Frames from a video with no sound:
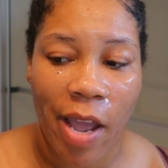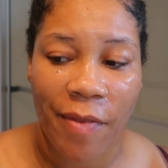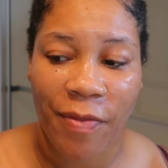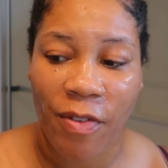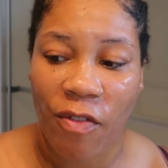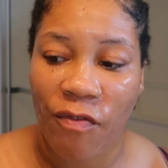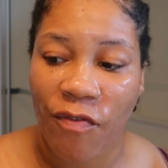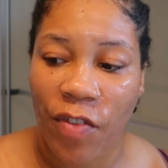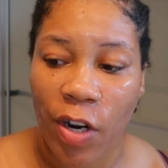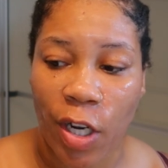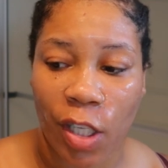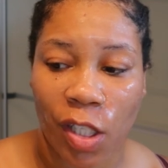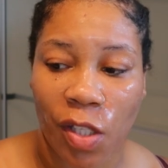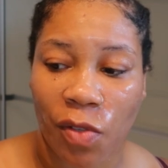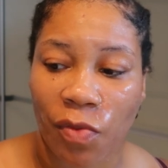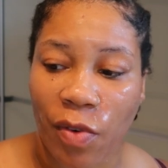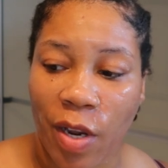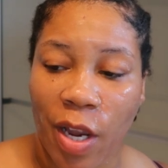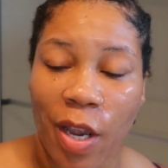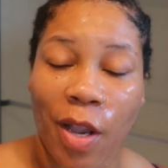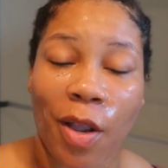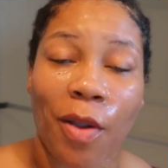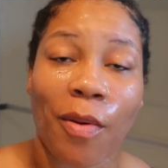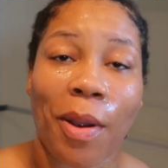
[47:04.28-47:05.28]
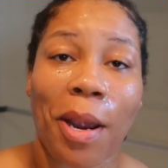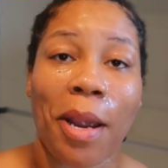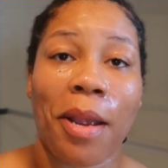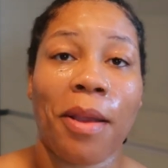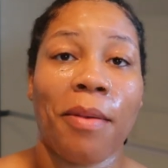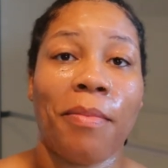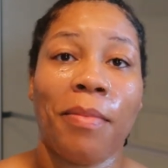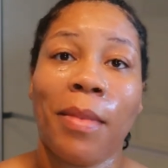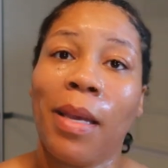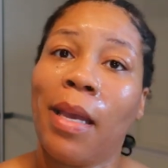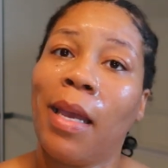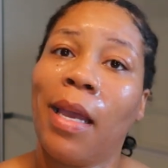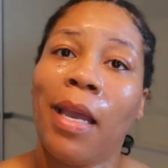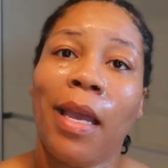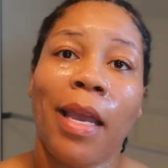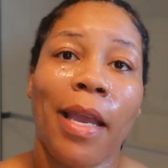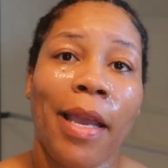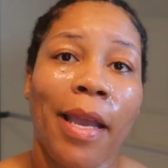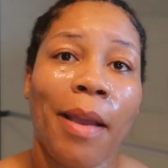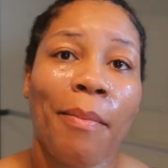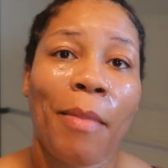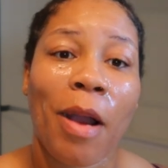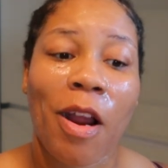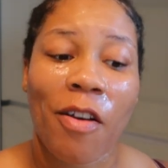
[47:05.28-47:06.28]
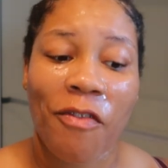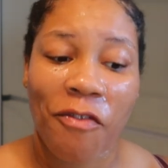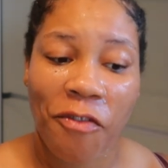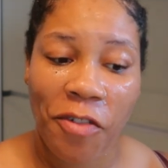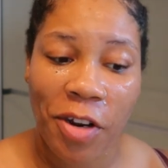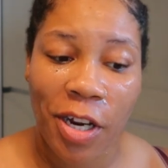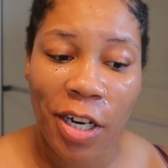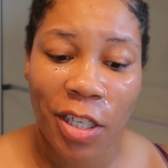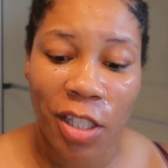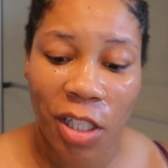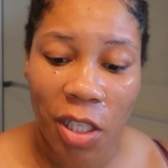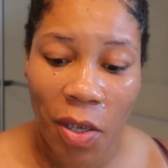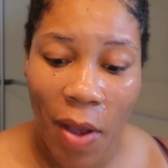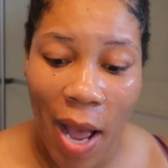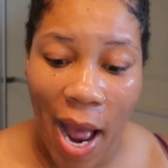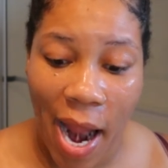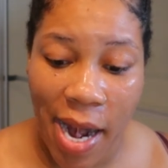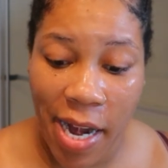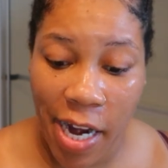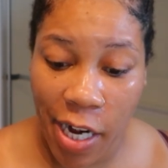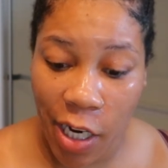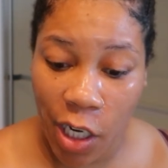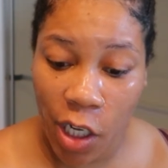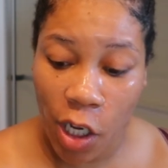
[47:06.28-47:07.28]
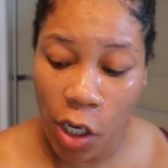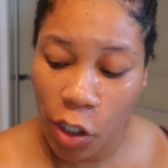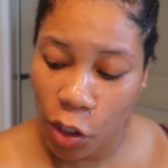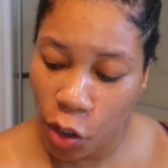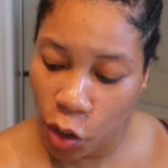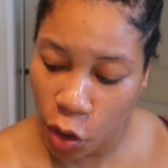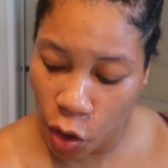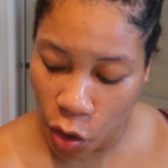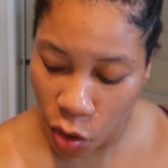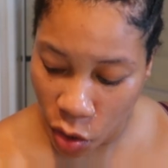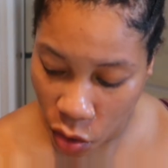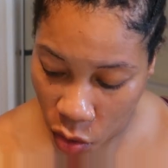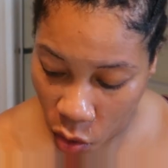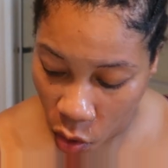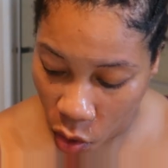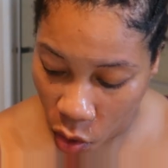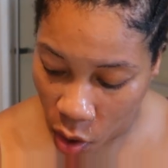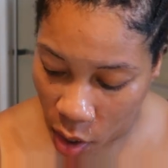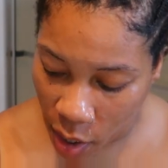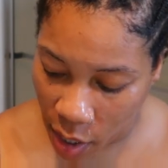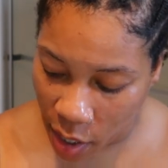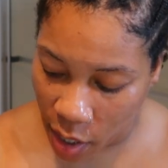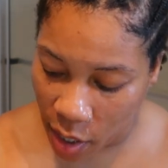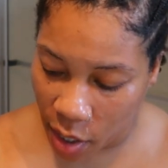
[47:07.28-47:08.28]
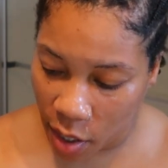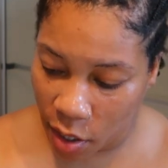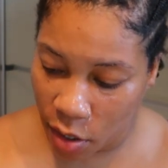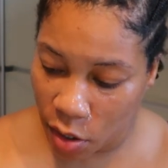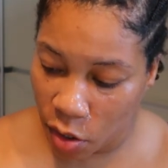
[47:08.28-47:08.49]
have the first red grape in my fridge, so I need to go to the store.